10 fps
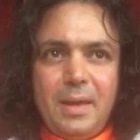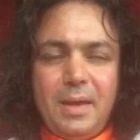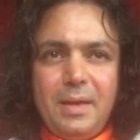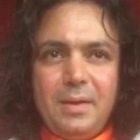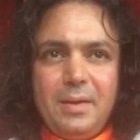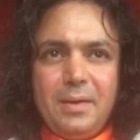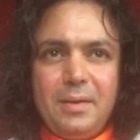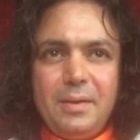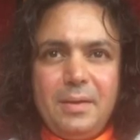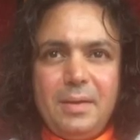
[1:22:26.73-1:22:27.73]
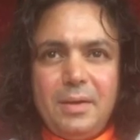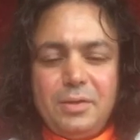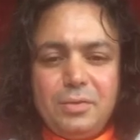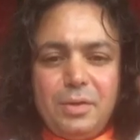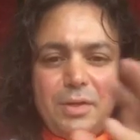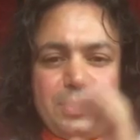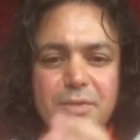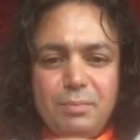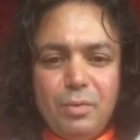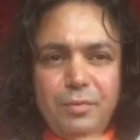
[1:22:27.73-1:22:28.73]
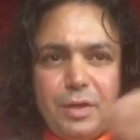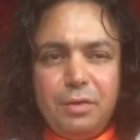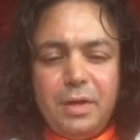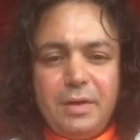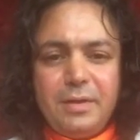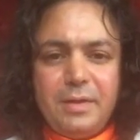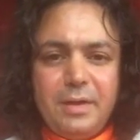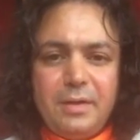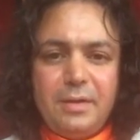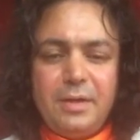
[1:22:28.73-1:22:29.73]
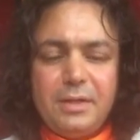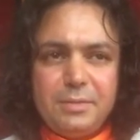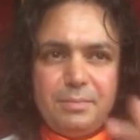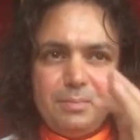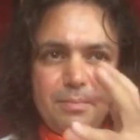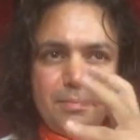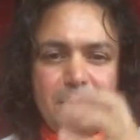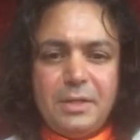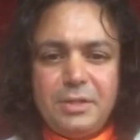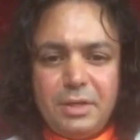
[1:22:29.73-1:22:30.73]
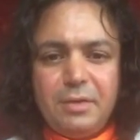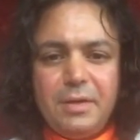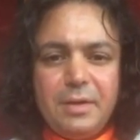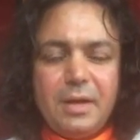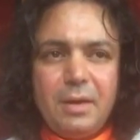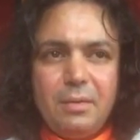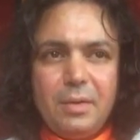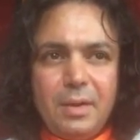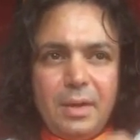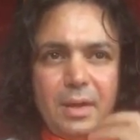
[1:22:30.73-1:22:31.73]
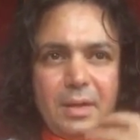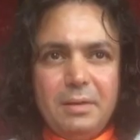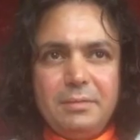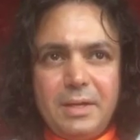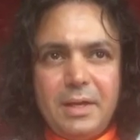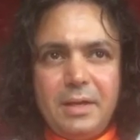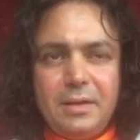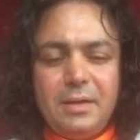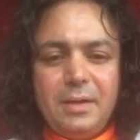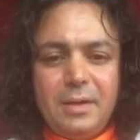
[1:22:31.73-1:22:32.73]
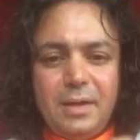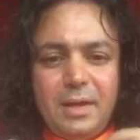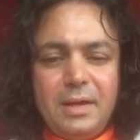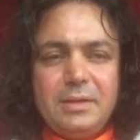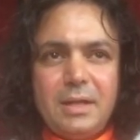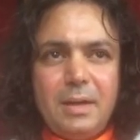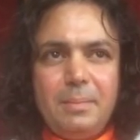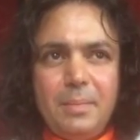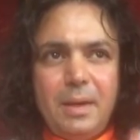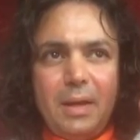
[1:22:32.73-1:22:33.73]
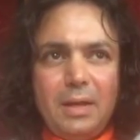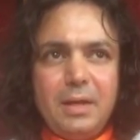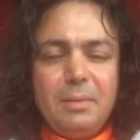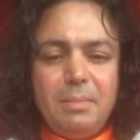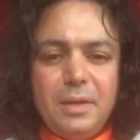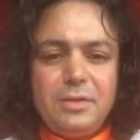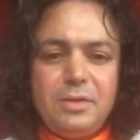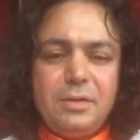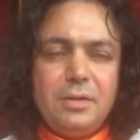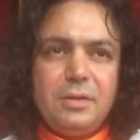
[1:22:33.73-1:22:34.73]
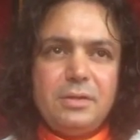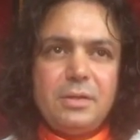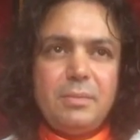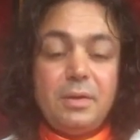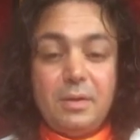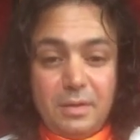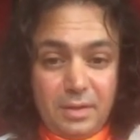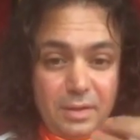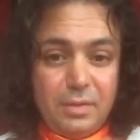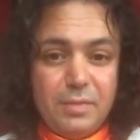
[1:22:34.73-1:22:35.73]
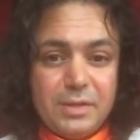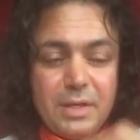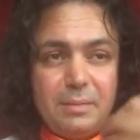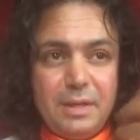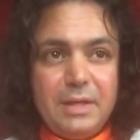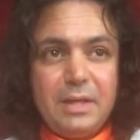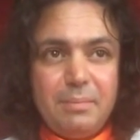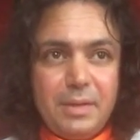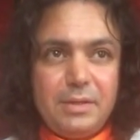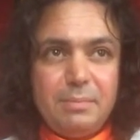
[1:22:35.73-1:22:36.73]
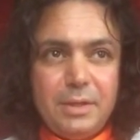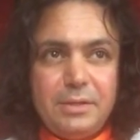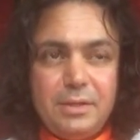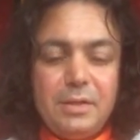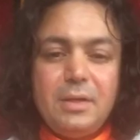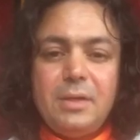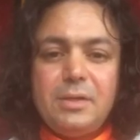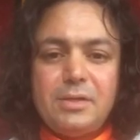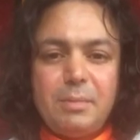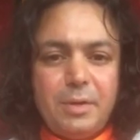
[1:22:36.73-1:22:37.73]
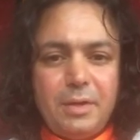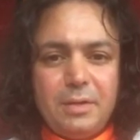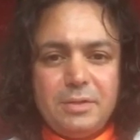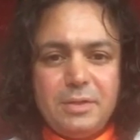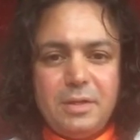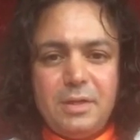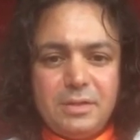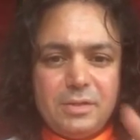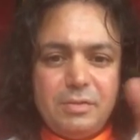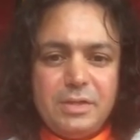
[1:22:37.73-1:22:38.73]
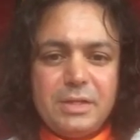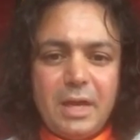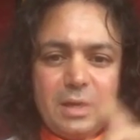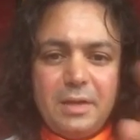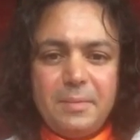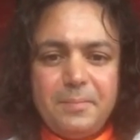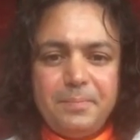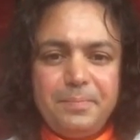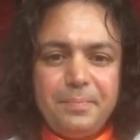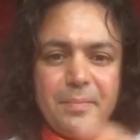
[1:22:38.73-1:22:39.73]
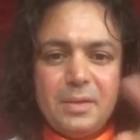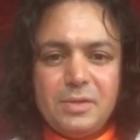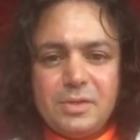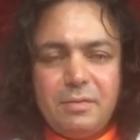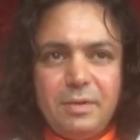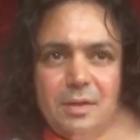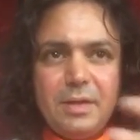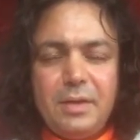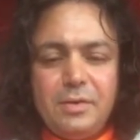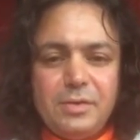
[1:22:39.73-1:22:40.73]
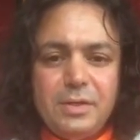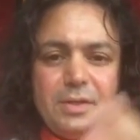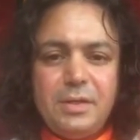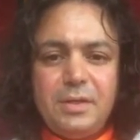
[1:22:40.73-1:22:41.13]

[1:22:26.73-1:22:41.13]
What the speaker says: And so he's just moving you here and there. He's placing you here now, and he'll take it anytime, and he can place it somewhere, or universe can place it somewhere else. It's just recycling, shuffling the energy.